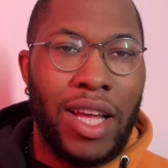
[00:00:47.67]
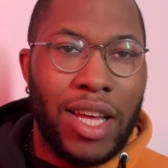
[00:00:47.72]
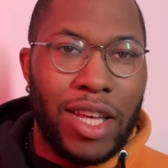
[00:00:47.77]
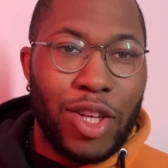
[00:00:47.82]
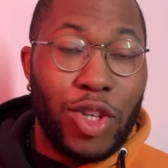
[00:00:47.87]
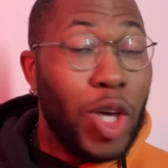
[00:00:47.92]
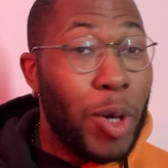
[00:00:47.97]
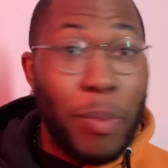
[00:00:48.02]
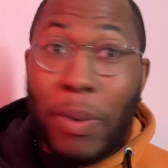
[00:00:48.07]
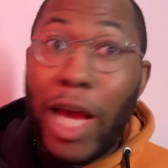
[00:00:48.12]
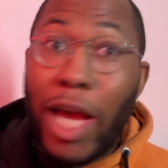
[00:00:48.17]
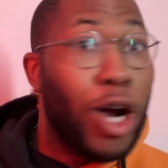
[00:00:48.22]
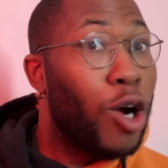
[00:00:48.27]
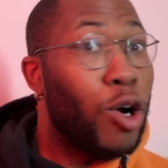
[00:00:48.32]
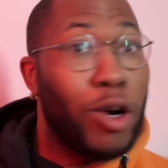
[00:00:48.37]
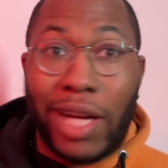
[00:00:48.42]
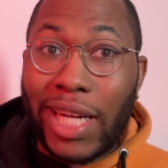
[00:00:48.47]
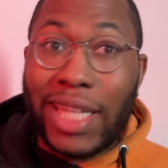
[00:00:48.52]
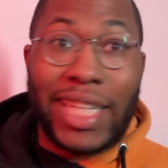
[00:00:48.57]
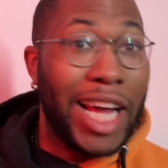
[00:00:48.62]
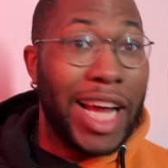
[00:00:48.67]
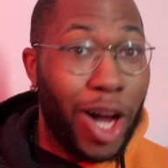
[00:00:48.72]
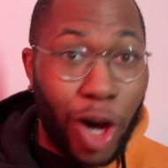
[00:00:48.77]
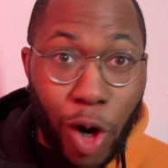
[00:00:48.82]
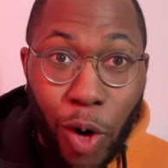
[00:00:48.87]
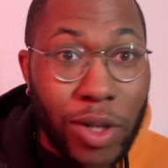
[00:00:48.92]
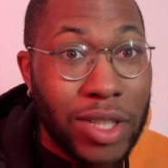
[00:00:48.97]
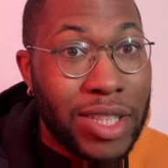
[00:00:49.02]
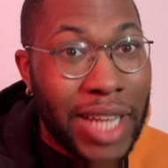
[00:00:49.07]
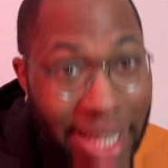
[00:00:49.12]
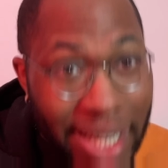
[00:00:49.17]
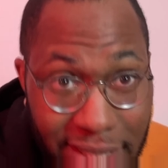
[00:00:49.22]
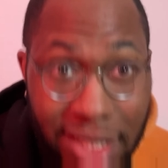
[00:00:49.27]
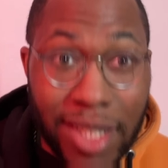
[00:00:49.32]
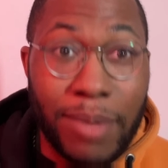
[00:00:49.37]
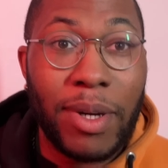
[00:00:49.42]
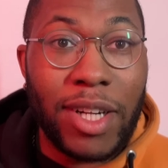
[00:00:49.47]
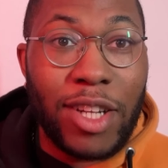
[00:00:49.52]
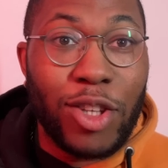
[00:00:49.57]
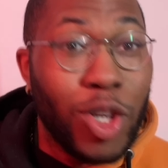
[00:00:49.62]
You better read the Old
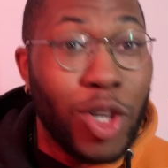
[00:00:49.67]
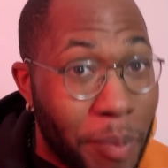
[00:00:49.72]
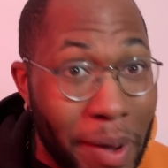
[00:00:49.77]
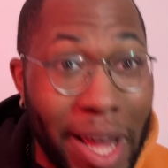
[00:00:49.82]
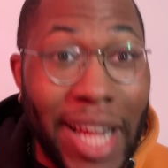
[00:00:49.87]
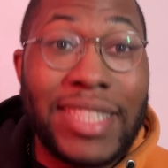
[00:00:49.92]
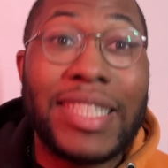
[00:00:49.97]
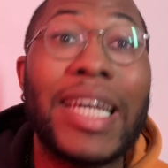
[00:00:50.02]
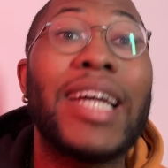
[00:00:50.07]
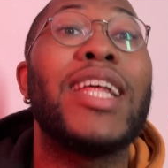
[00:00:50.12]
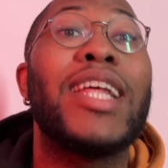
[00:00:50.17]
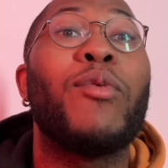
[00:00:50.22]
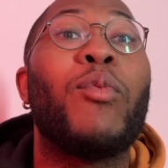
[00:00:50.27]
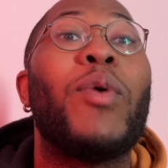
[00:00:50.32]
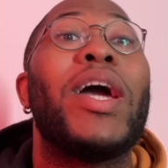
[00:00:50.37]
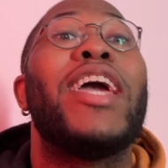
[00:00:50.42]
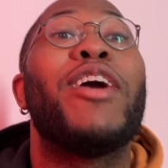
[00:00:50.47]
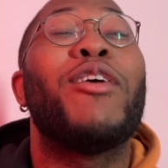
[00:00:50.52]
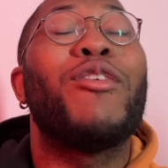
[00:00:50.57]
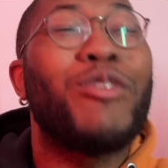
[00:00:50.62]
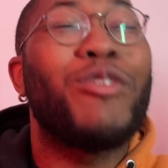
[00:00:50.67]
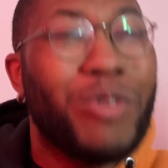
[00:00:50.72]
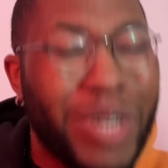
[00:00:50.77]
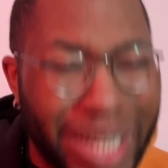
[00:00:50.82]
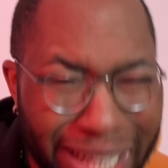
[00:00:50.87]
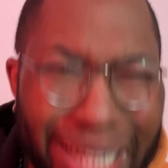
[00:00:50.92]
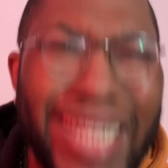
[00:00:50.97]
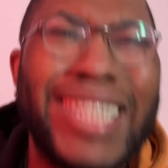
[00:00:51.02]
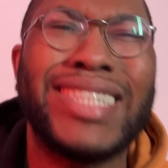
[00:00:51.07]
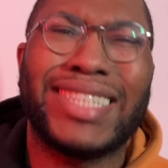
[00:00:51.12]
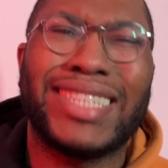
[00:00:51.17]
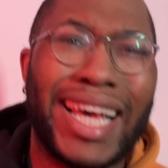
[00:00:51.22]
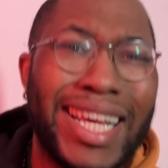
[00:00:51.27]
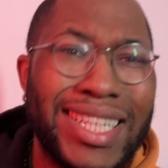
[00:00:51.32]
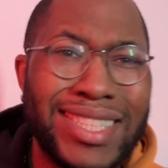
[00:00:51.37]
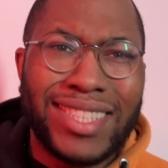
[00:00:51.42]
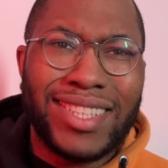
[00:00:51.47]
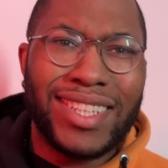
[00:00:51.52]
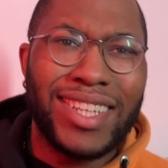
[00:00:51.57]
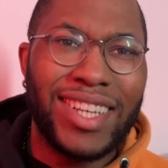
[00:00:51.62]
Testament. You better tell it what it really
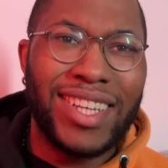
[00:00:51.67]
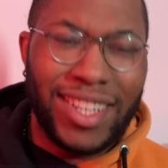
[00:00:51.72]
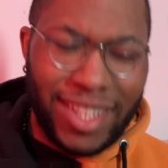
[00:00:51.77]
says.